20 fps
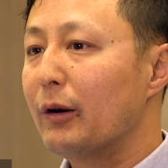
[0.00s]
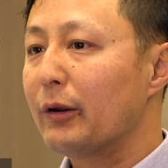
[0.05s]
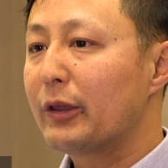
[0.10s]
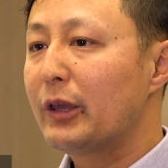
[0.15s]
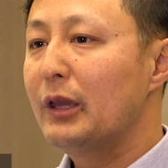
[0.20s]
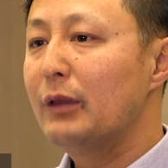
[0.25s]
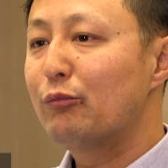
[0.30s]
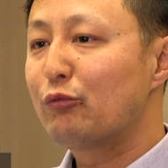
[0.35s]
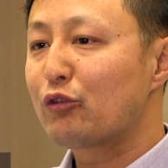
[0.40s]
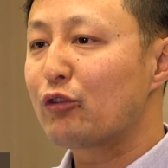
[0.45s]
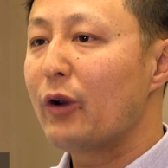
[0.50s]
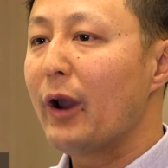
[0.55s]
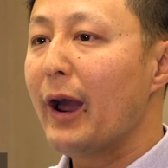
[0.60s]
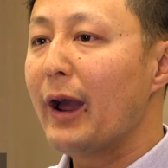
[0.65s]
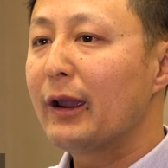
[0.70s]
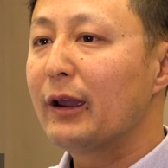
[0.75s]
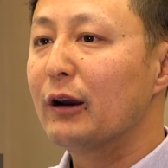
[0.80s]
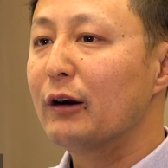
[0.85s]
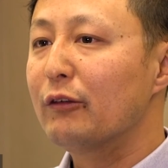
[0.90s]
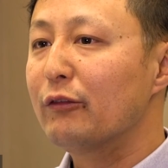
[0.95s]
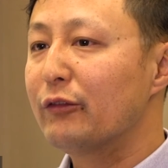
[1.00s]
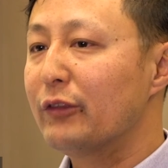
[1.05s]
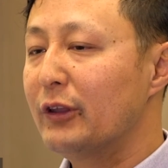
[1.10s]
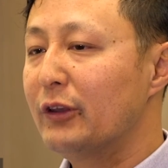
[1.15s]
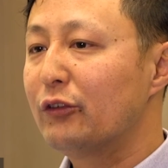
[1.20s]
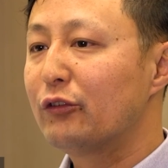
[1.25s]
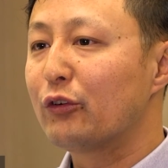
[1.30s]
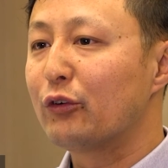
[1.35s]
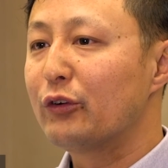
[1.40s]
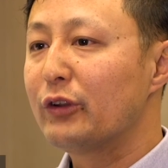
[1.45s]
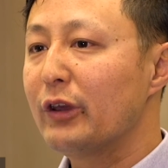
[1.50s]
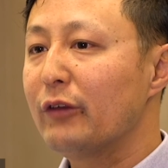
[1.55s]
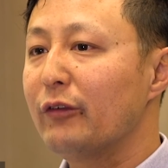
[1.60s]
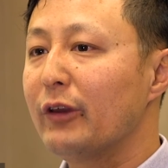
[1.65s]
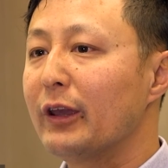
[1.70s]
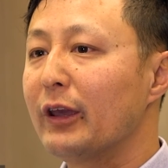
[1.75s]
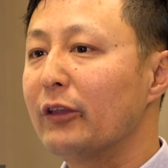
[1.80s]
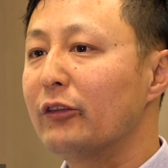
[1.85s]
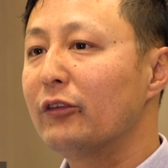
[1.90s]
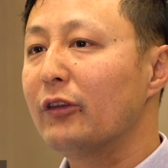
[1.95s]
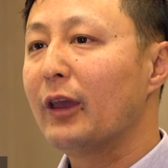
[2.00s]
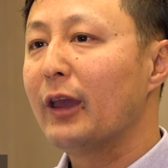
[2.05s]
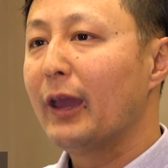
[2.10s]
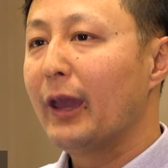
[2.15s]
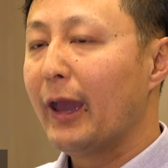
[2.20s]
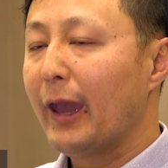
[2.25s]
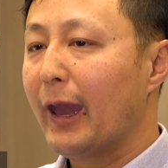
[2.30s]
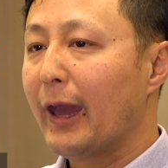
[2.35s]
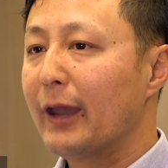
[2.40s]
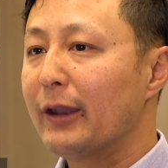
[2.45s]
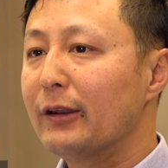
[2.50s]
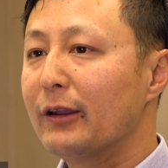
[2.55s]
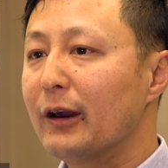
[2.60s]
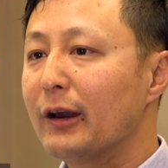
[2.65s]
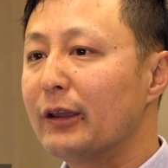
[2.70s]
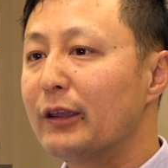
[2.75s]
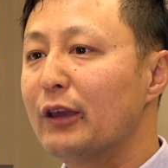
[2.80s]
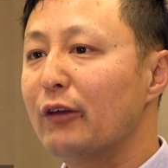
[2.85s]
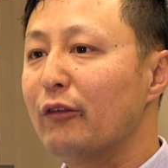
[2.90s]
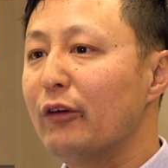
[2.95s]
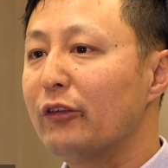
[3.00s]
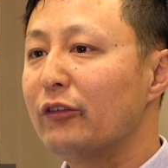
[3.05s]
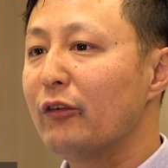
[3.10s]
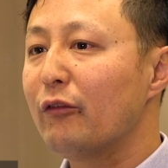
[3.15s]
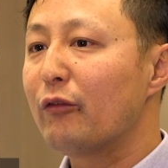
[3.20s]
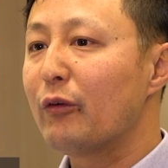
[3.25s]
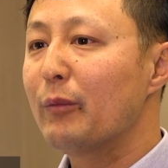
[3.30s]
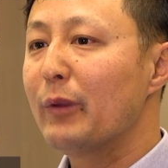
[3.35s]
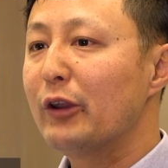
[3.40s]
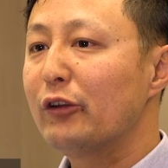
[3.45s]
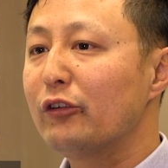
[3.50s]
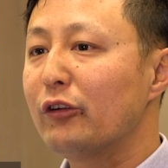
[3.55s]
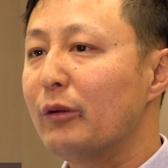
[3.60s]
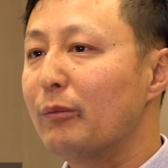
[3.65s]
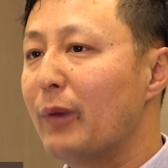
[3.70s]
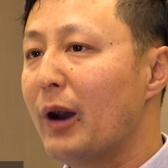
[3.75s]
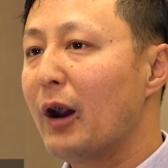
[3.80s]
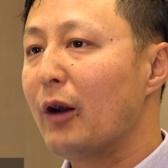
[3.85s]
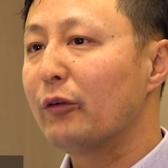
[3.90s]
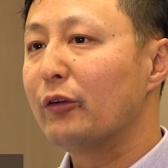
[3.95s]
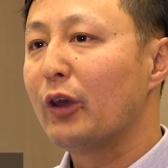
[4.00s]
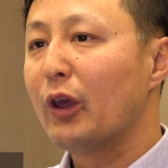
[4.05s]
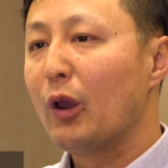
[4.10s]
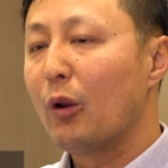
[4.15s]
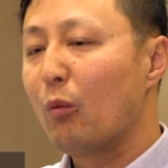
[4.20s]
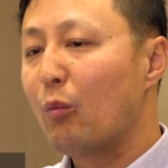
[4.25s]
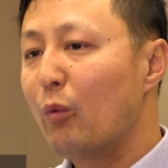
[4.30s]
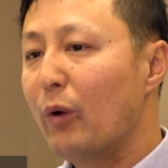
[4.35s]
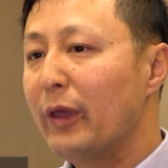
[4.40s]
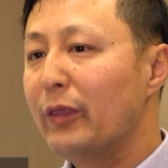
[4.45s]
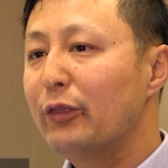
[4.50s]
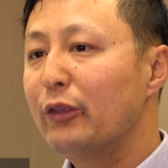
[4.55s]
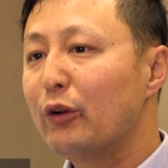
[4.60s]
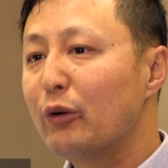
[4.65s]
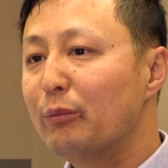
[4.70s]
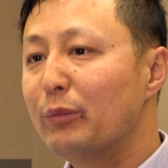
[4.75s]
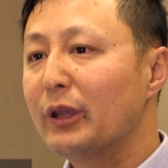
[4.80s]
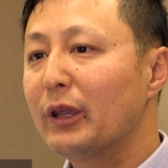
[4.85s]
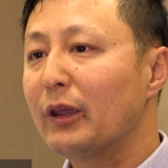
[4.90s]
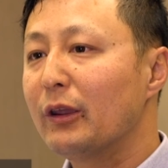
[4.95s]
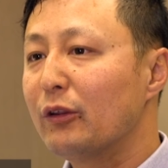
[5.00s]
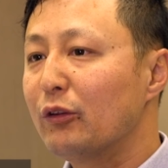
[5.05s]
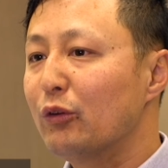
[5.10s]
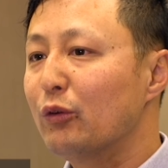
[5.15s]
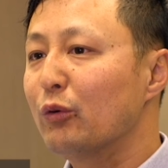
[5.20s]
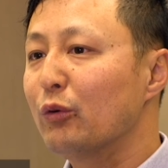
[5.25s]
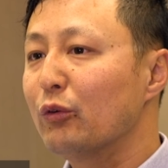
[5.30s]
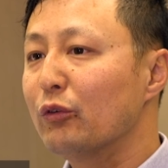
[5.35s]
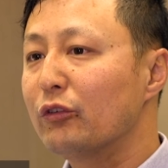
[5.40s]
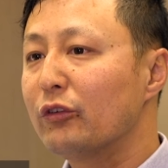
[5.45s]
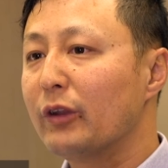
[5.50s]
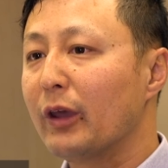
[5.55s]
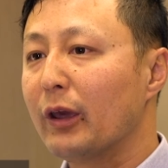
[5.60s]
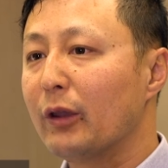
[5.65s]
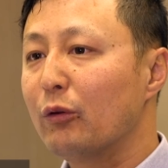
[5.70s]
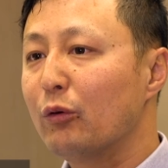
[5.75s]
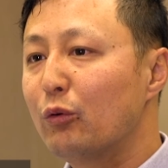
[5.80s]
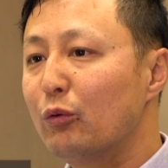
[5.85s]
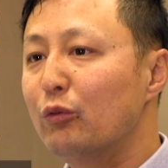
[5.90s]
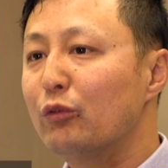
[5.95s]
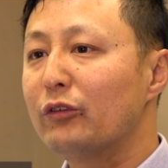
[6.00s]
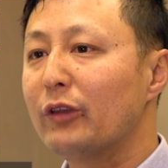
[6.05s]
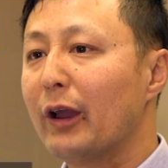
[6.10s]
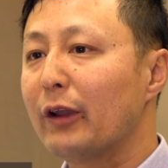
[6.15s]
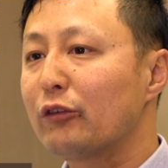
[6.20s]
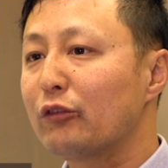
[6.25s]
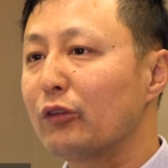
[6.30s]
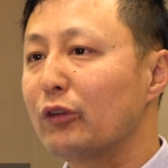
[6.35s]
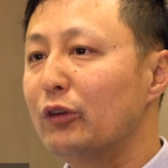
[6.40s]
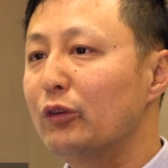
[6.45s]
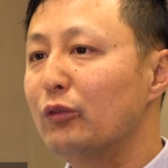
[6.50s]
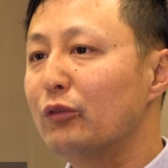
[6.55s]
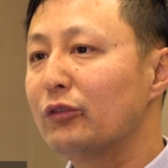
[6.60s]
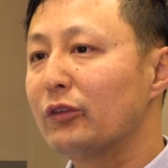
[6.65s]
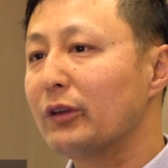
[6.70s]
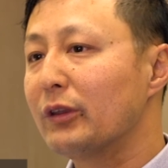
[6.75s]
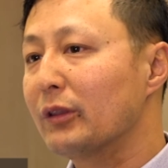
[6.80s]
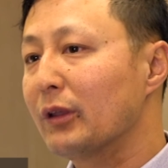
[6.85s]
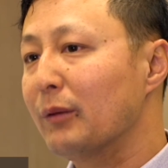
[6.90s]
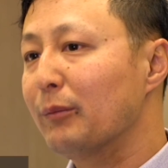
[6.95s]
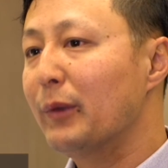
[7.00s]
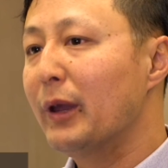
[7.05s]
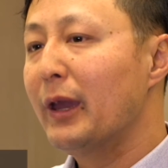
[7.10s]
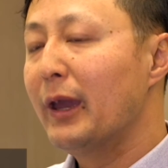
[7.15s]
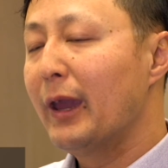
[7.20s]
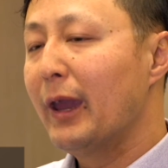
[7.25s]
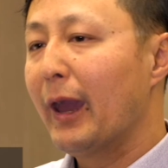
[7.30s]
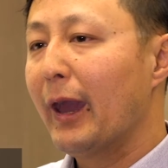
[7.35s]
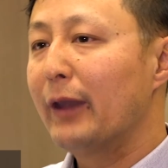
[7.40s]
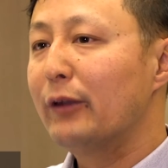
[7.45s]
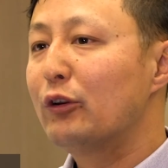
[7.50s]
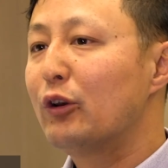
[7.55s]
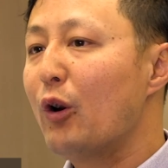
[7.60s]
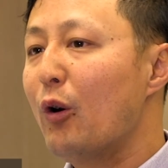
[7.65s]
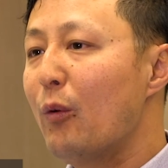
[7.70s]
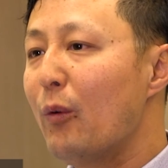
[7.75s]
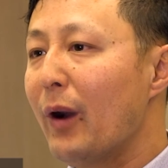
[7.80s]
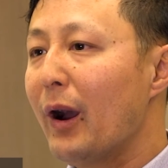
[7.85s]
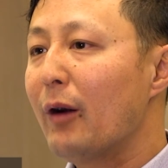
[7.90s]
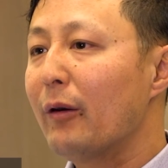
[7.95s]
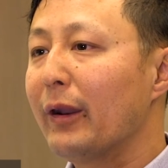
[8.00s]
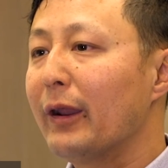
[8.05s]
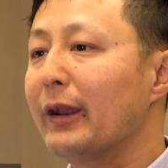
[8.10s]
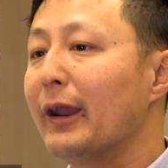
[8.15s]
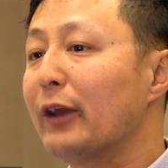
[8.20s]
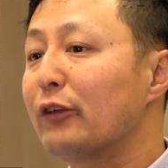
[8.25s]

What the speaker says: keep track of these certificates and give us information about when they're being used and who's actually using them, and go out and